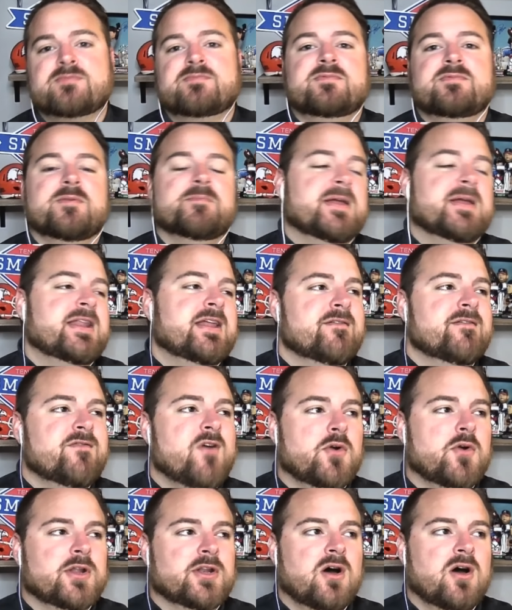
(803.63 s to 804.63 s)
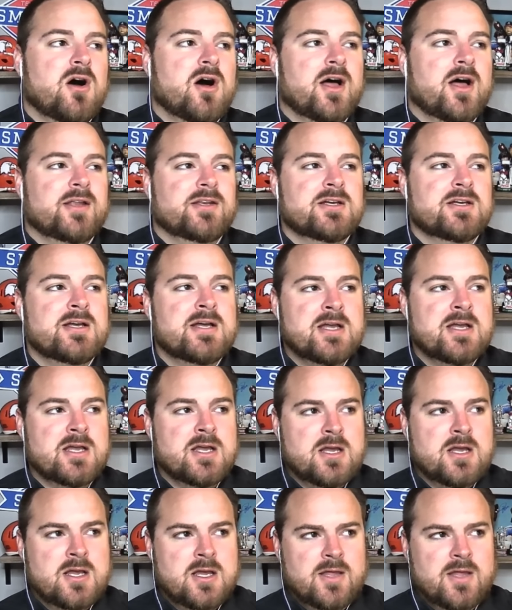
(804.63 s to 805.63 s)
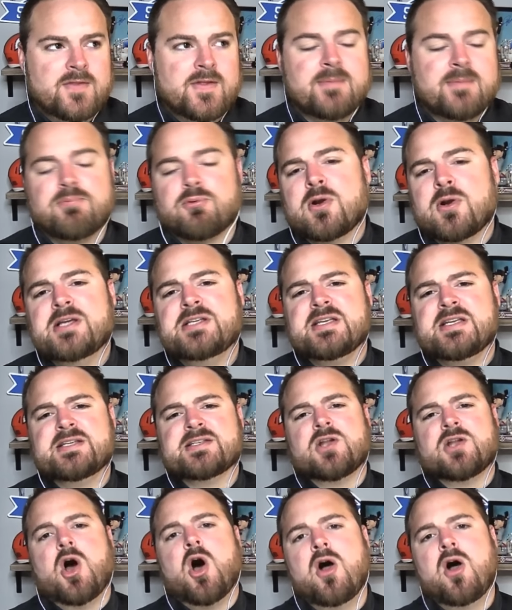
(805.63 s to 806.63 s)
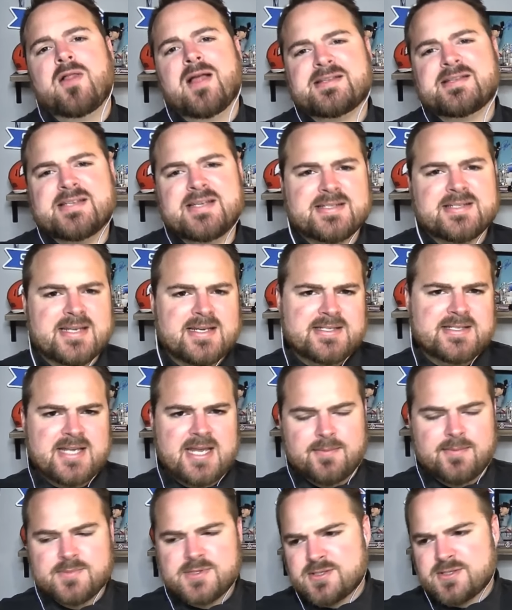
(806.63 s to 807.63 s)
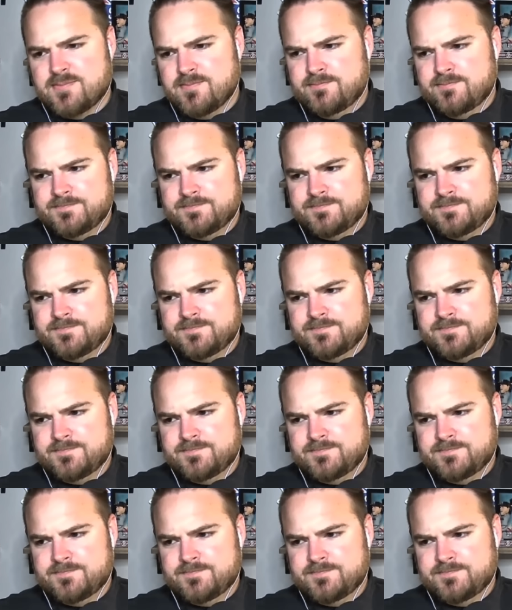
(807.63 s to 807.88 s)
The media voted on the preseason All SEC teams